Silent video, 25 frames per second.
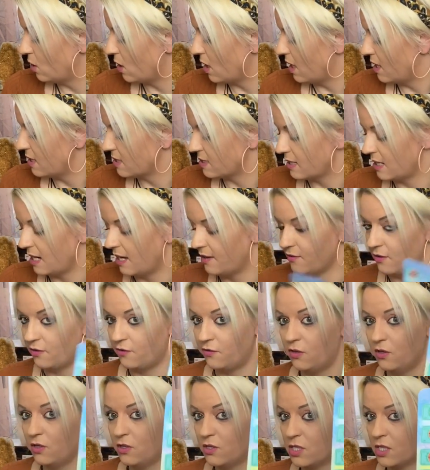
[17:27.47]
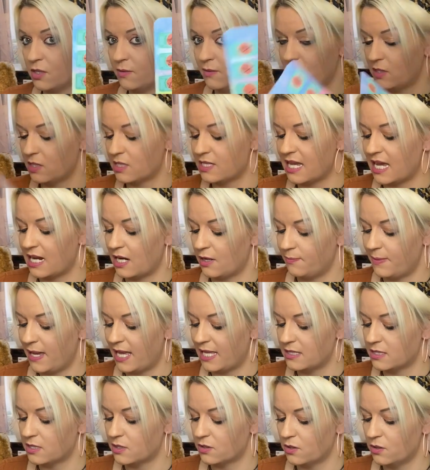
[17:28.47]
you guys can have a future. Your Ten of
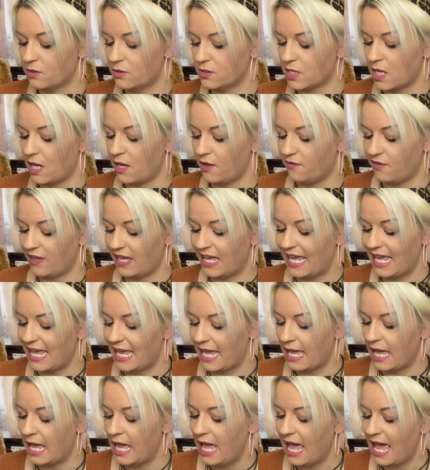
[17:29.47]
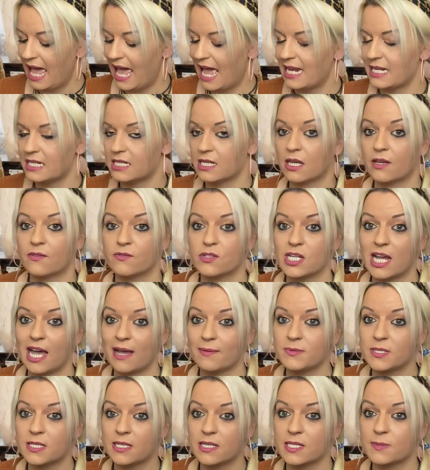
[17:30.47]
Pentacles over here, ending of
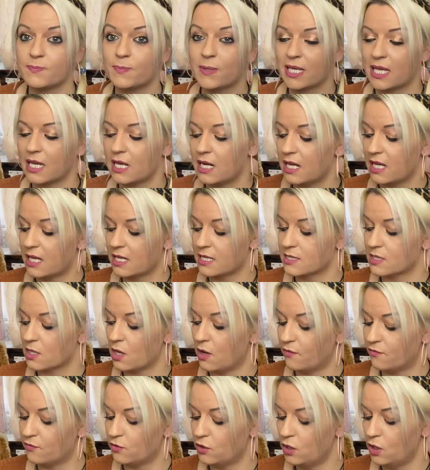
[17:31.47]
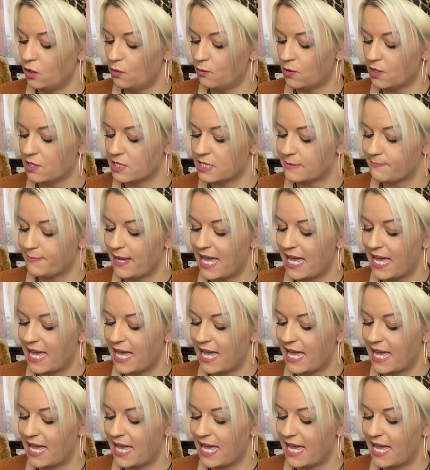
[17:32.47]
chapters, beginnings of new ones.